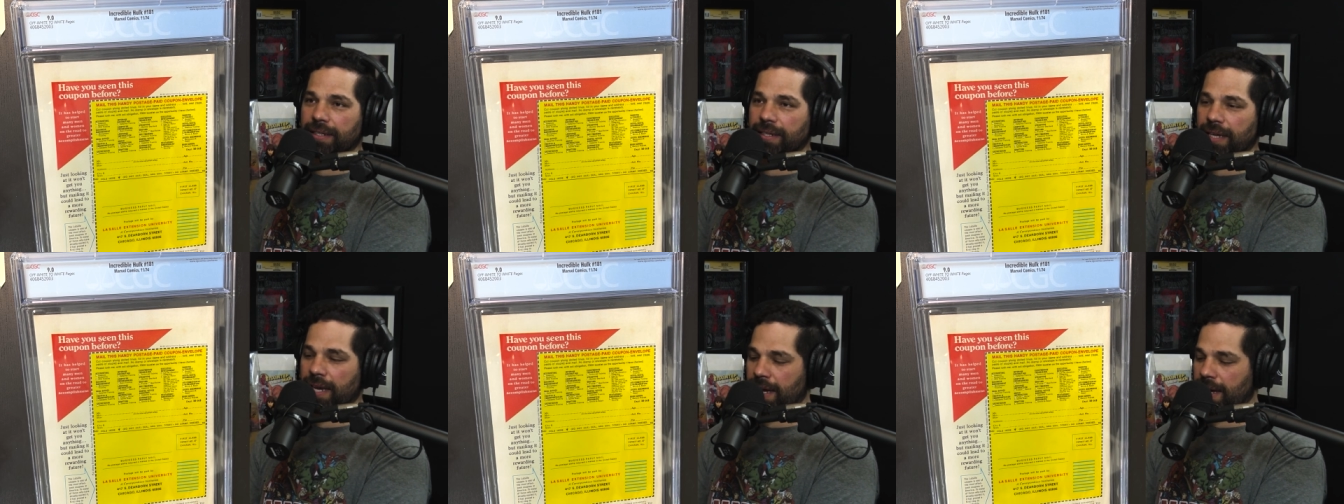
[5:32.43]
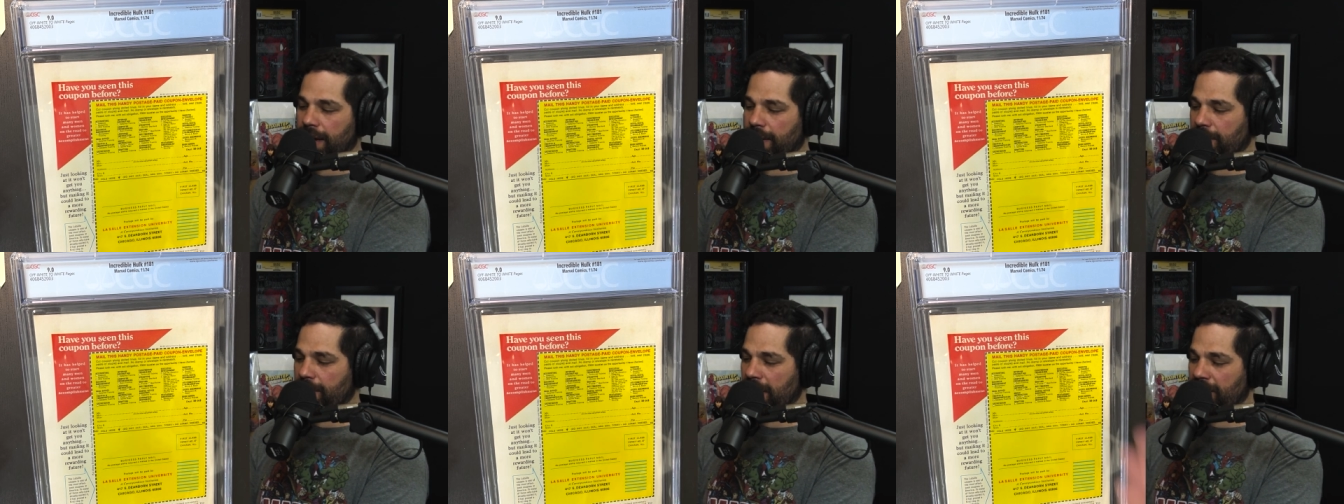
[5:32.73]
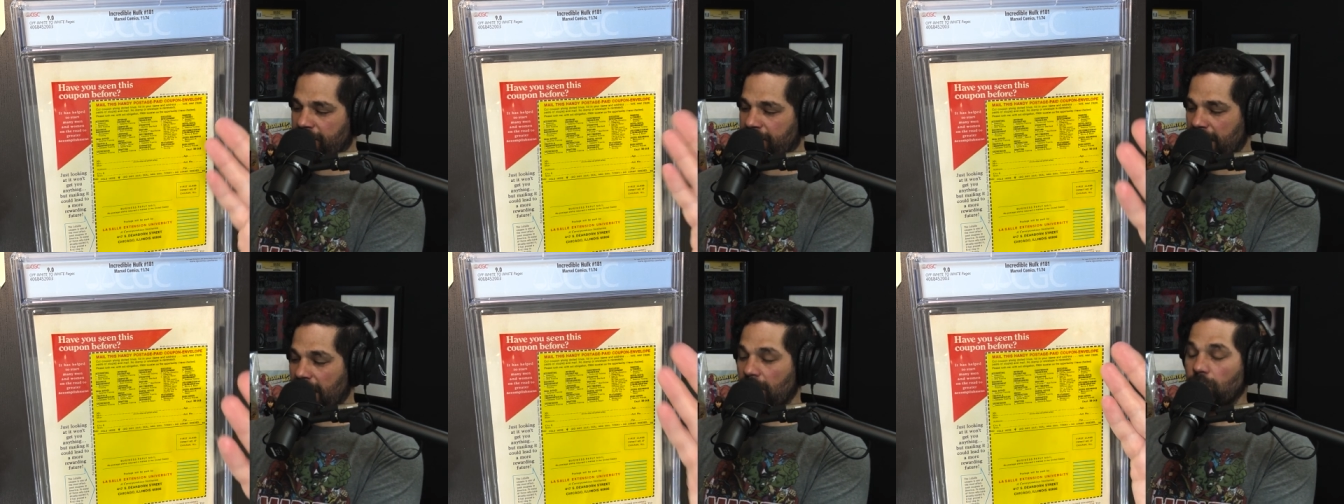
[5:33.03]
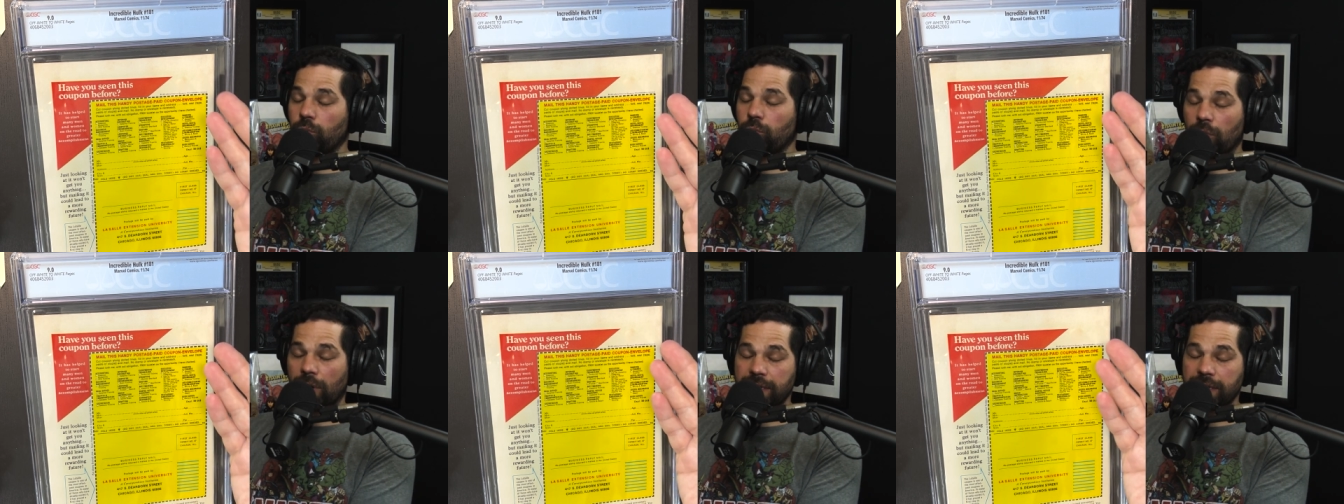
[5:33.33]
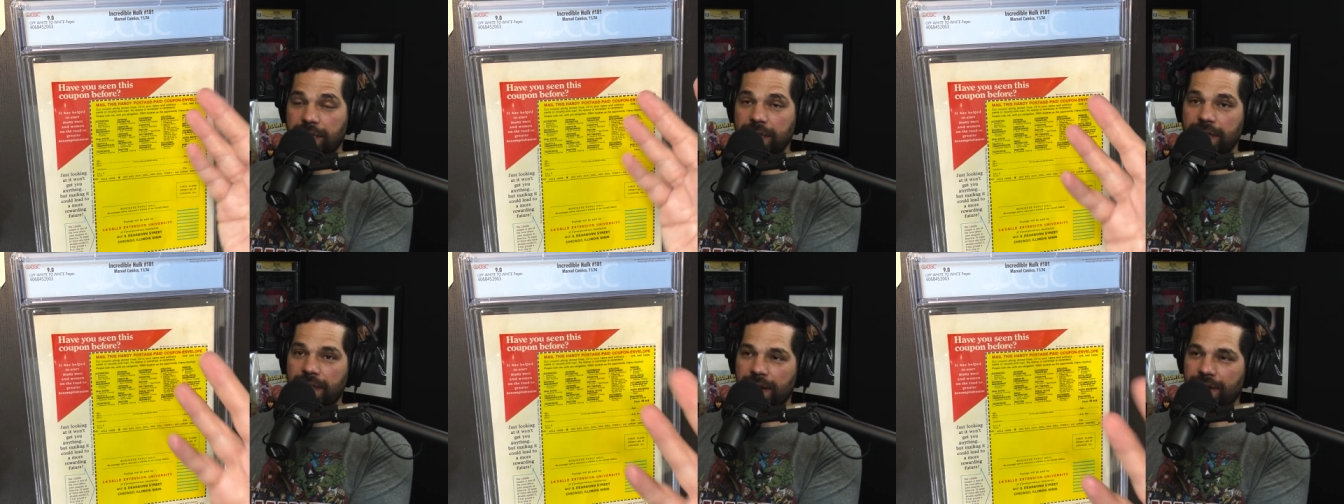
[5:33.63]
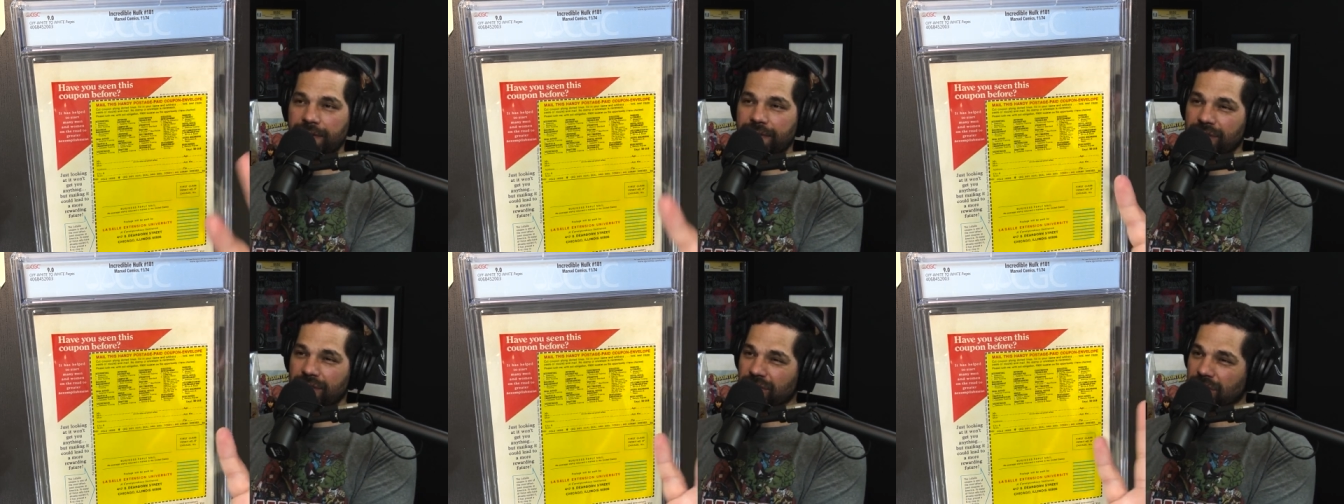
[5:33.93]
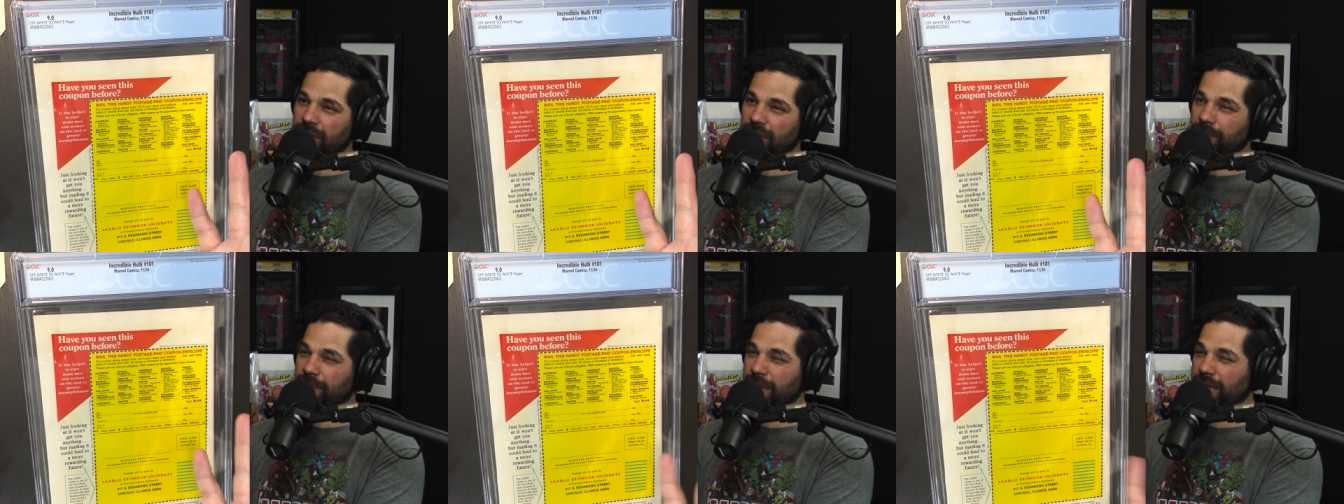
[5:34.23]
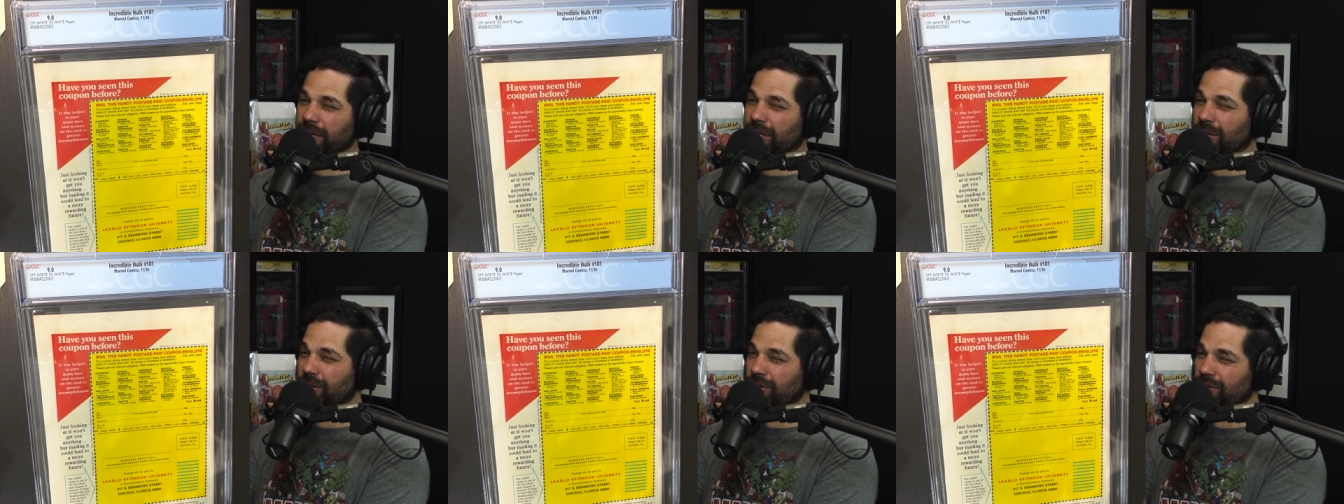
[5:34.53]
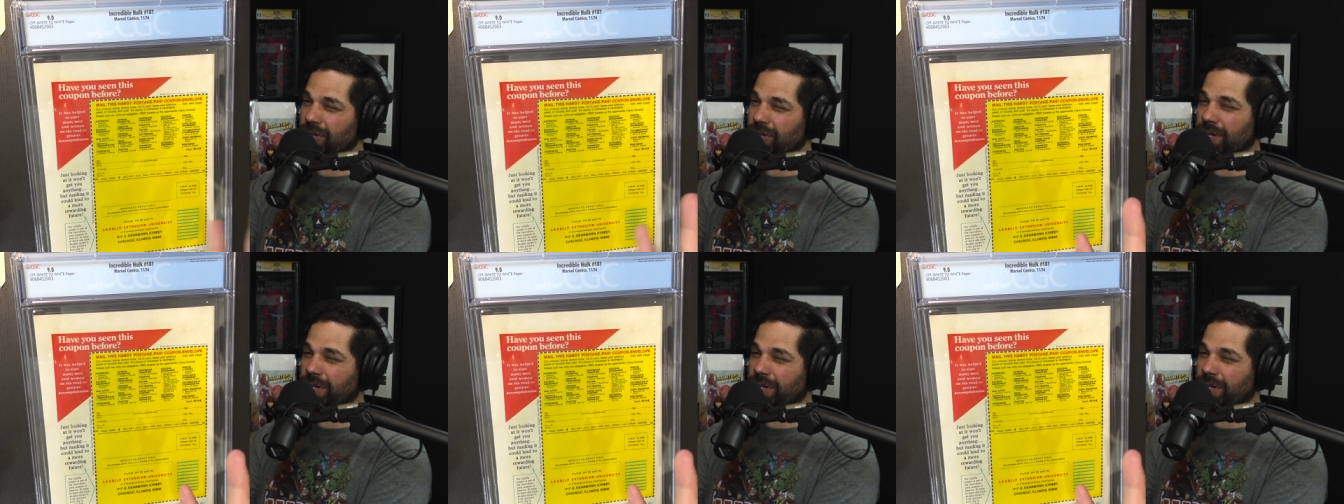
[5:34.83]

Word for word: Um, if that wasn't there, this could have been closer